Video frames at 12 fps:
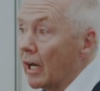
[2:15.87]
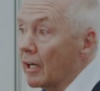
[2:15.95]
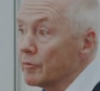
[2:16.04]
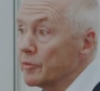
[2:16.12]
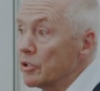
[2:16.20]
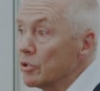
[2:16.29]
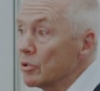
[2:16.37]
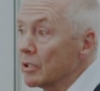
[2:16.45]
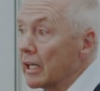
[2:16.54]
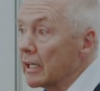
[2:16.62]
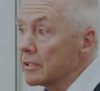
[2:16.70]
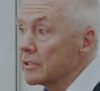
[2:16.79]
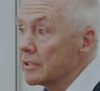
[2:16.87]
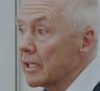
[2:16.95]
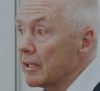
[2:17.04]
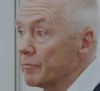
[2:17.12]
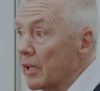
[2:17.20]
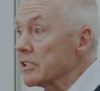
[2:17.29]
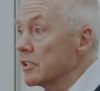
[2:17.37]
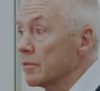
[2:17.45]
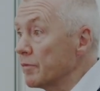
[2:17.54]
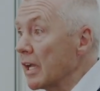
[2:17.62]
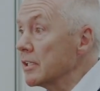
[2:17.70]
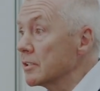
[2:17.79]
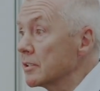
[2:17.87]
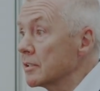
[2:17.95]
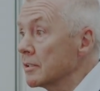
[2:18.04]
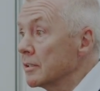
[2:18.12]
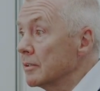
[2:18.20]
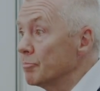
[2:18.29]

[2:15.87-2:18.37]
our view that face-to-face